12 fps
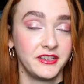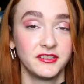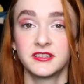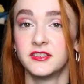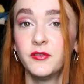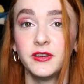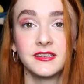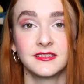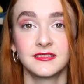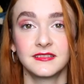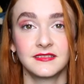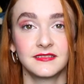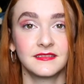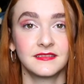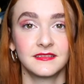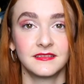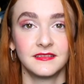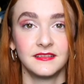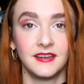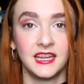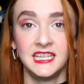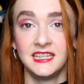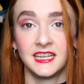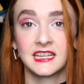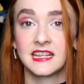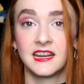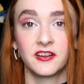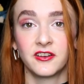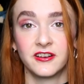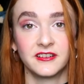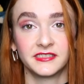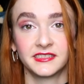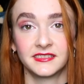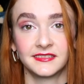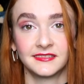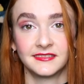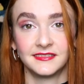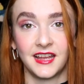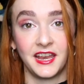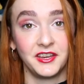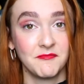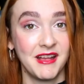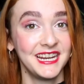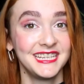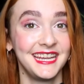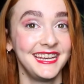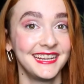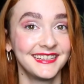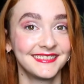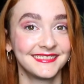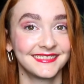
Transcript: And just notice anything that occurs. And you're meditating,